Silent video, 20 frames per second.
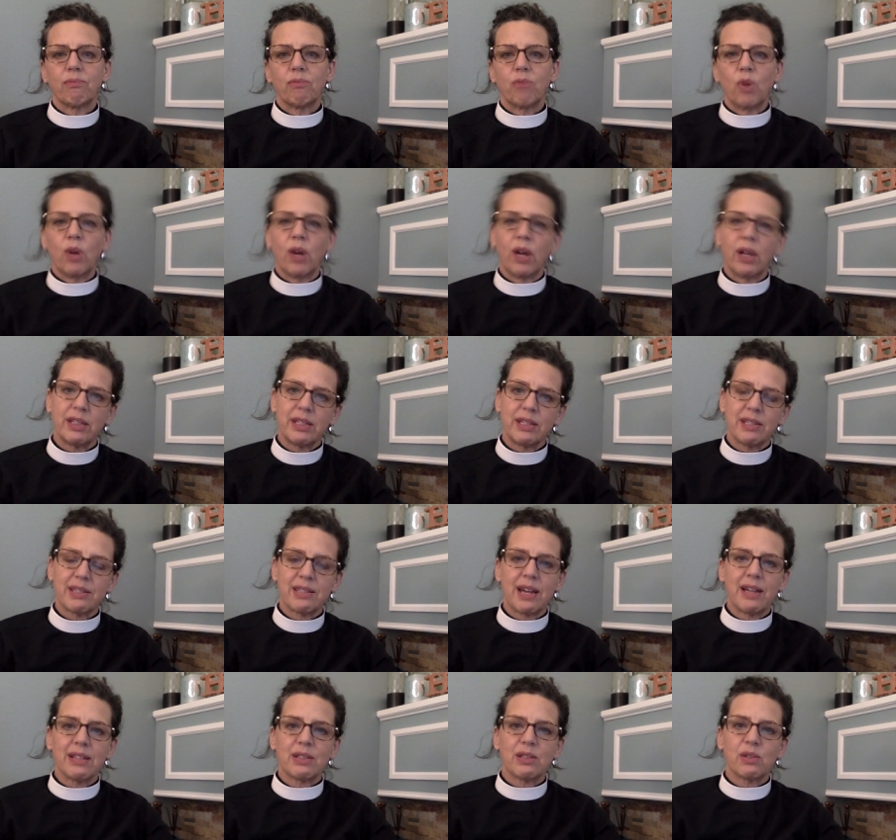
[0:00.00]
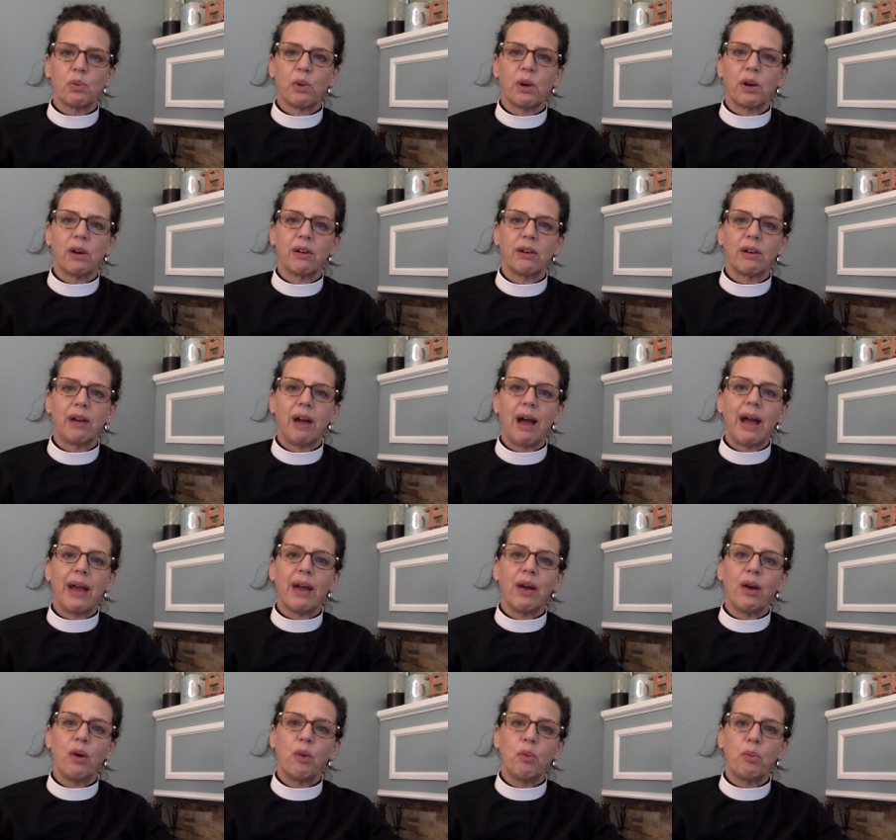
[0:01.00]
Or at least that's where I
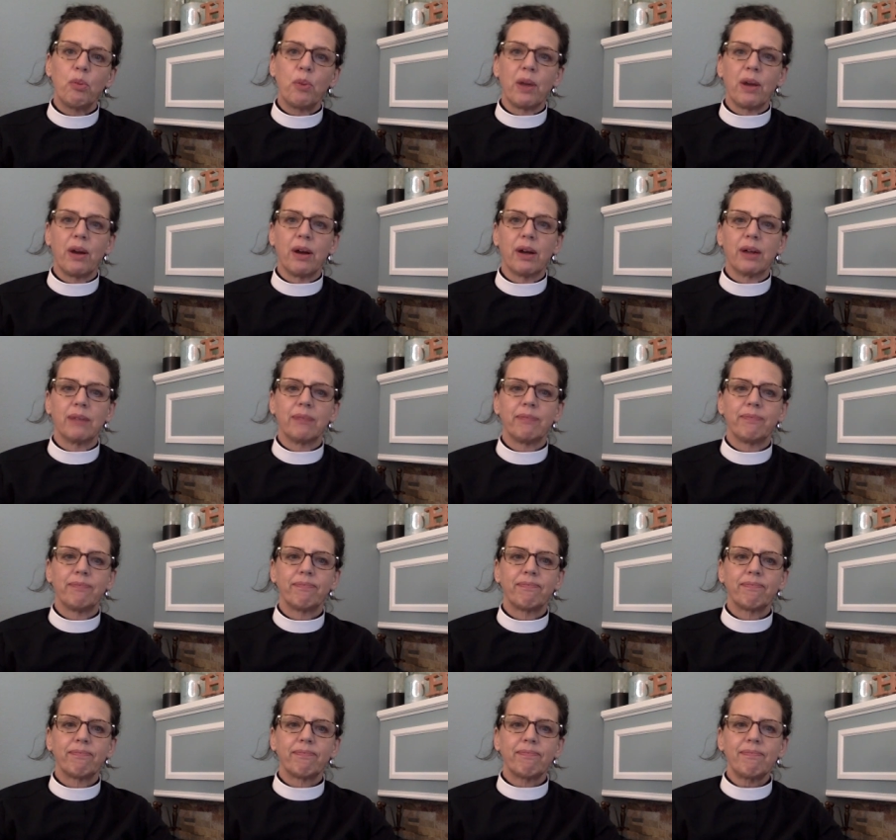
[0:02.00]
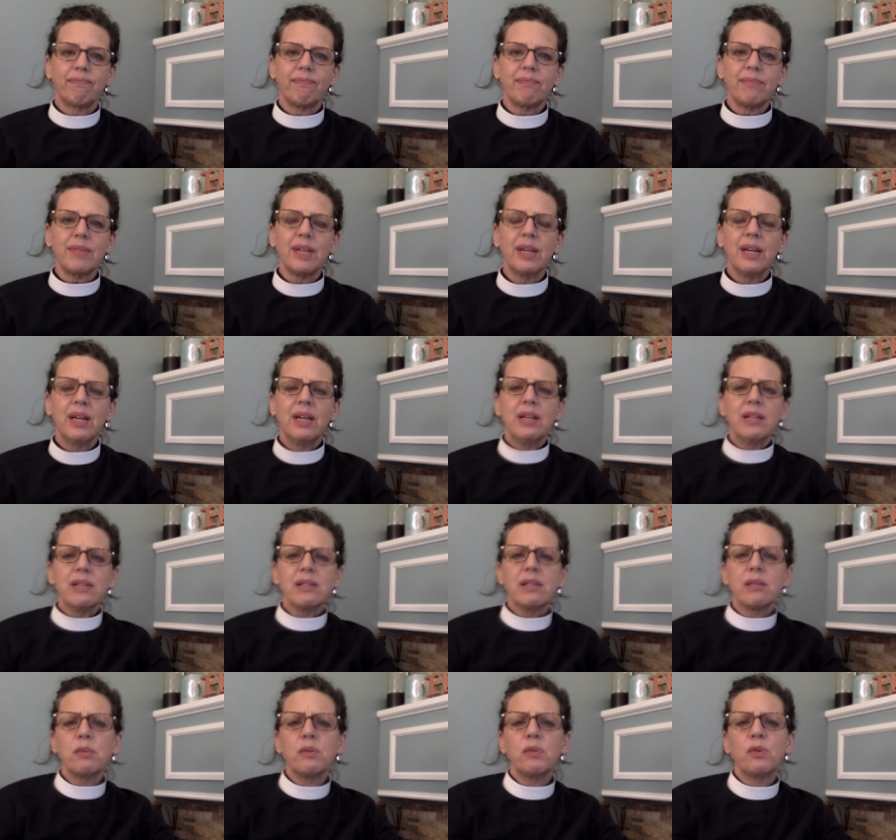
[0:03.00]
hope we are.
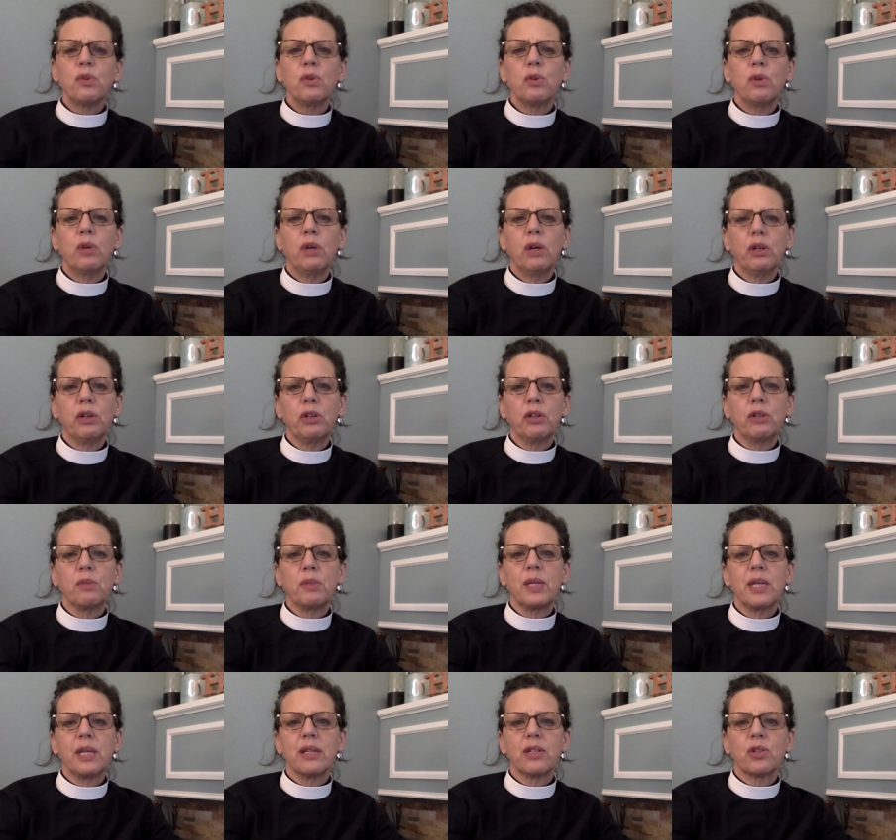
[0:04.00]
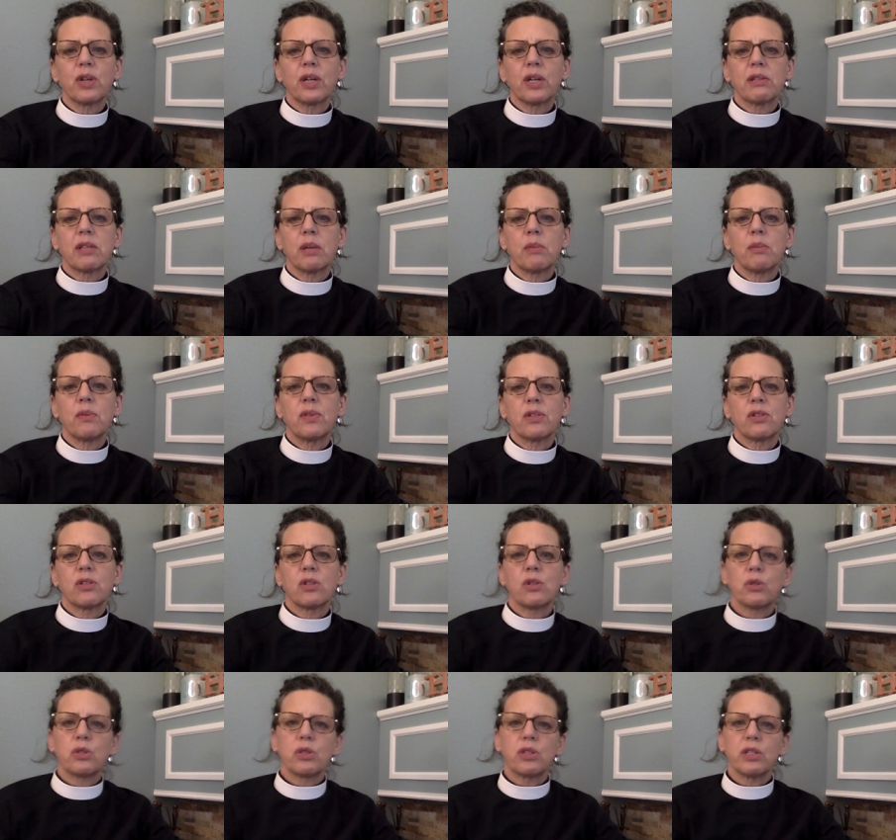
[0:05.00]
Some of you heard me address some of the
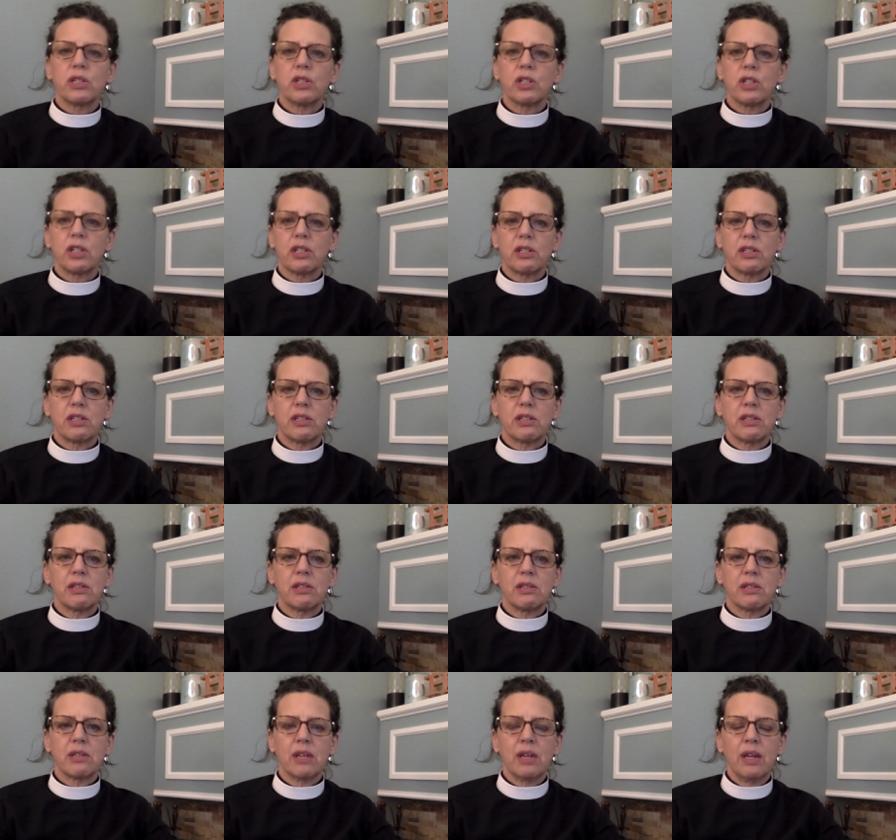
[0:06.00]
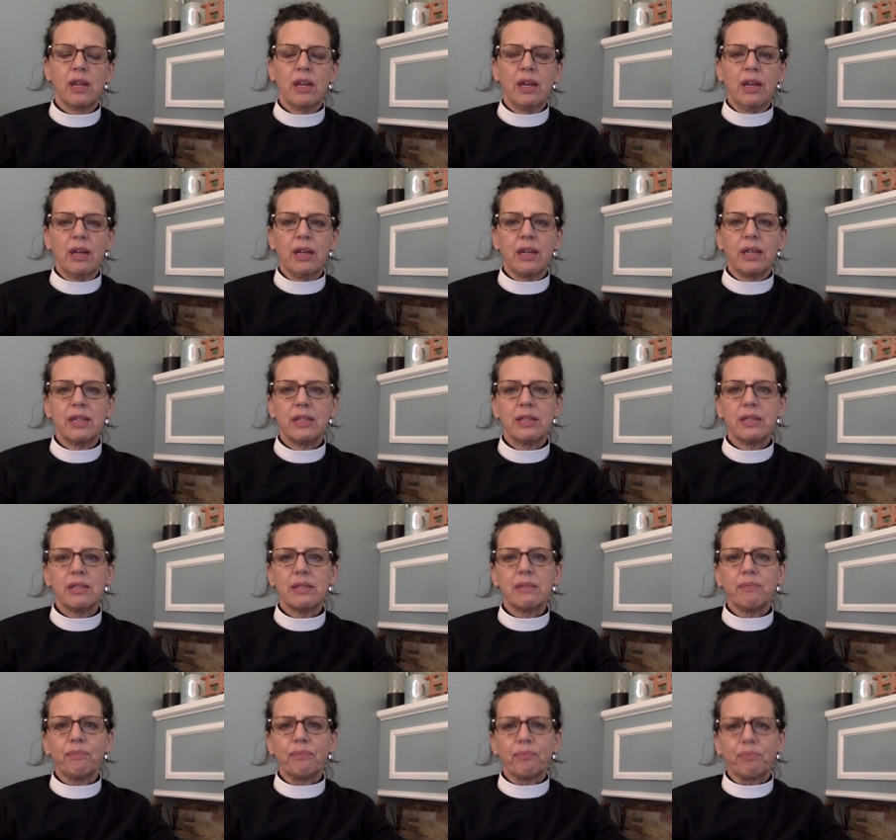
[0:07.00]
social injustices
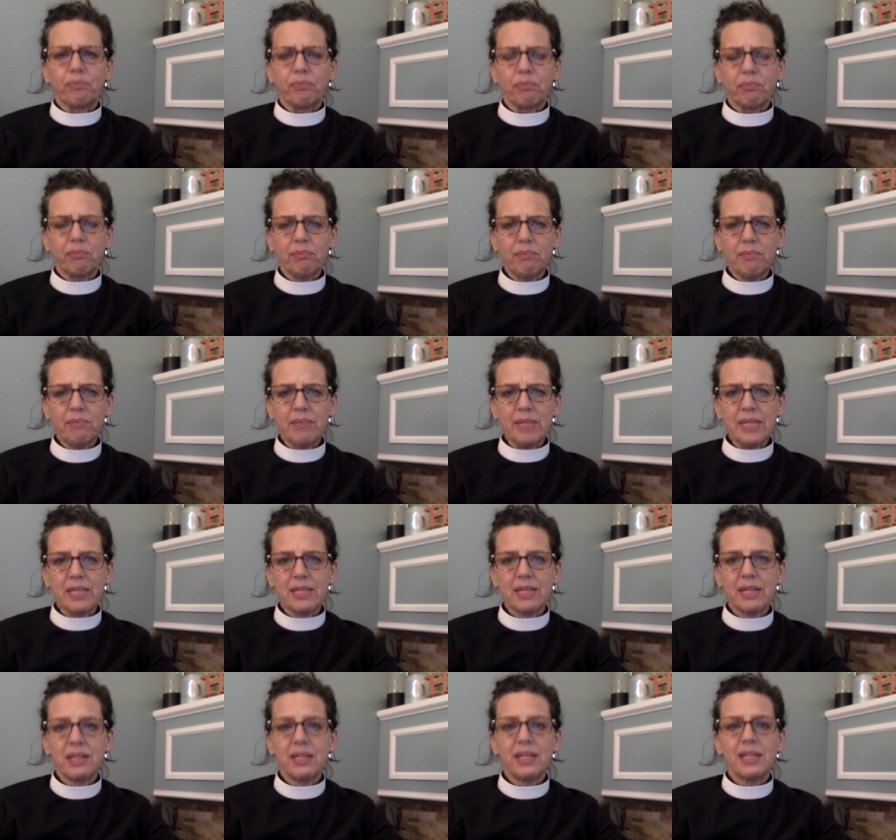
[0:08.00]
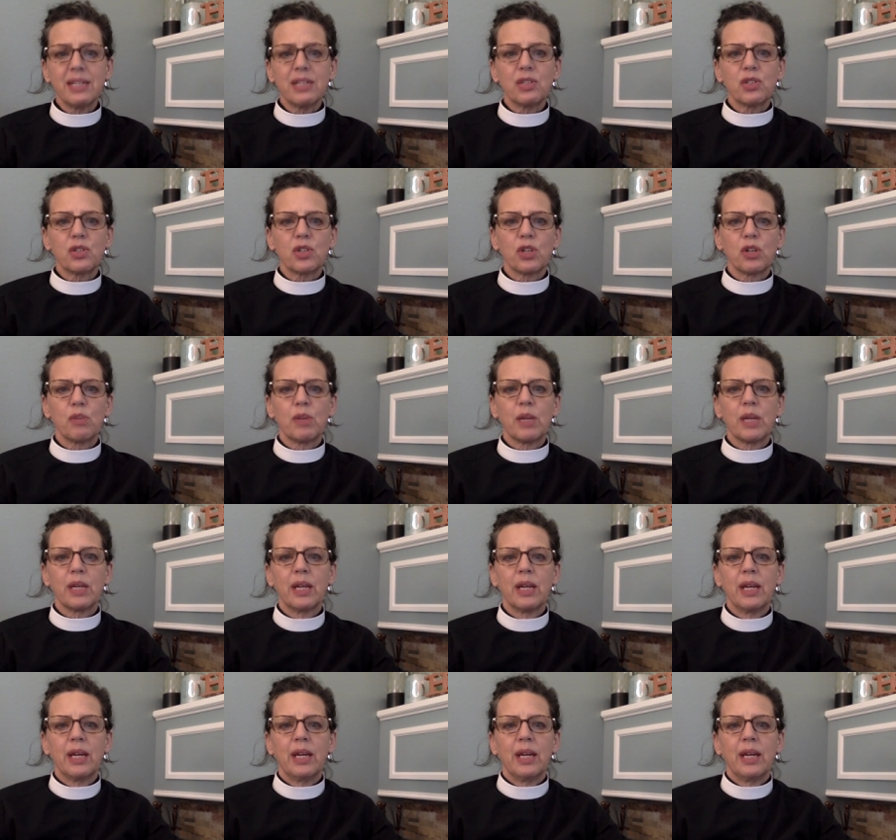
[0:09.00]
in Sunday's sermon,